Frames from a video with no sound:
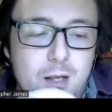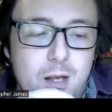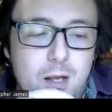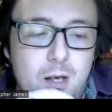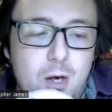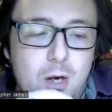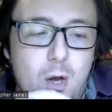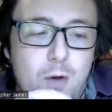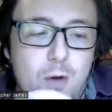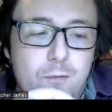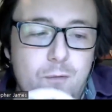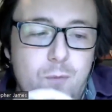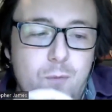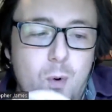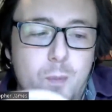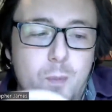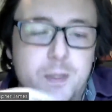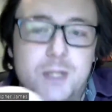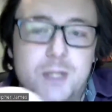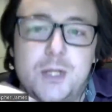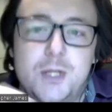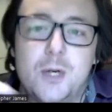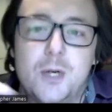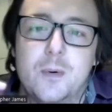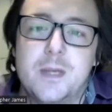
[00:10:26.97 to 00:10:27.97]
a lot of what
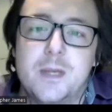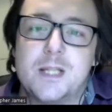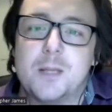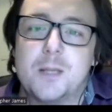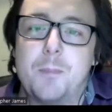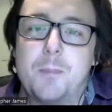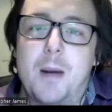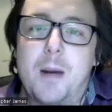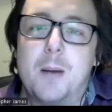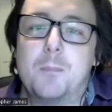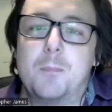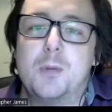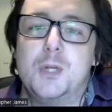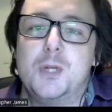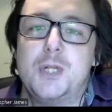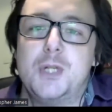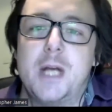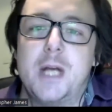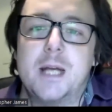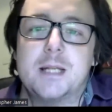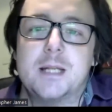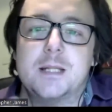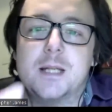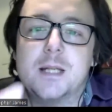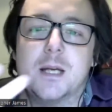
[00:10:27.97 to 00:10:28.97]
we do is about
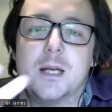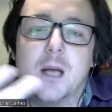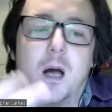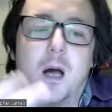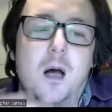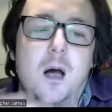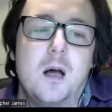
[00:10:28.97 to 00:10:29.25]
projecting